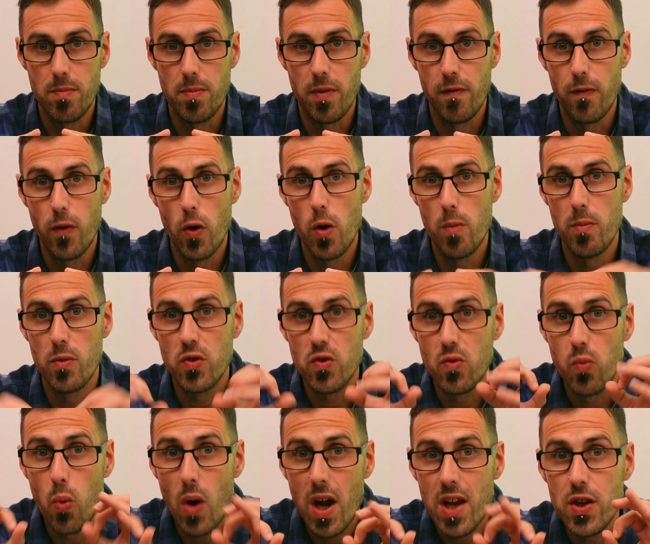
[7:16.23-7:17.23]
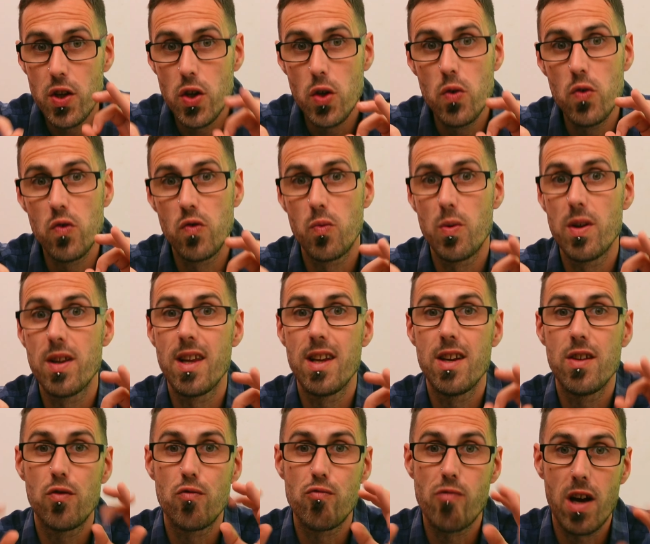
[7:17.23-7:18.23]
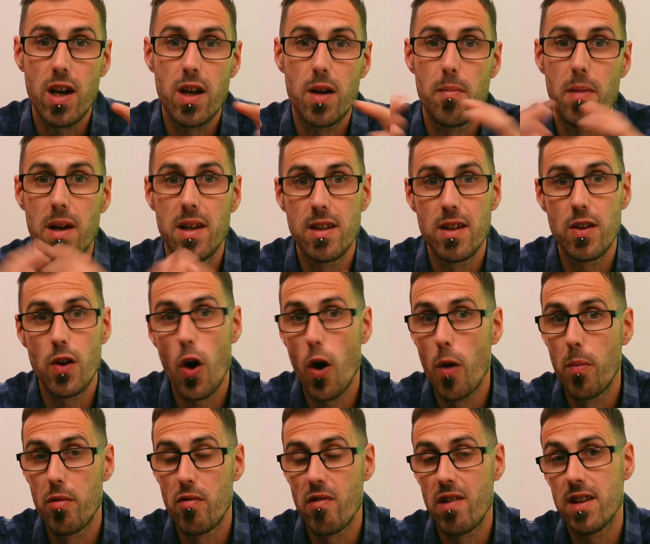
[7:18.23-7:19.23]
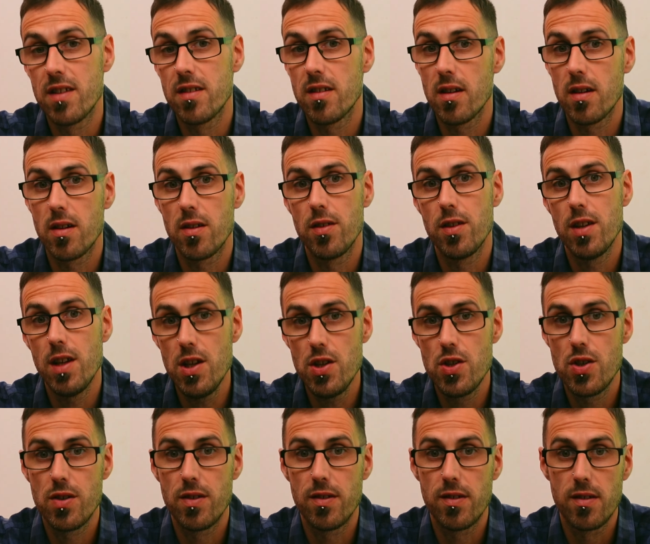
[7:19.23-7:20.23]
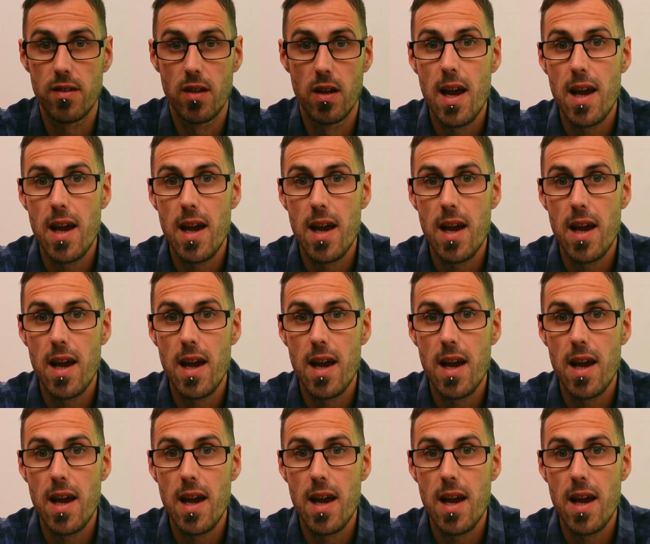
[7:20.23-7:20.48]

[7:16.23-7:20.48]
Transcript: performance when used within its recommended operating conditions.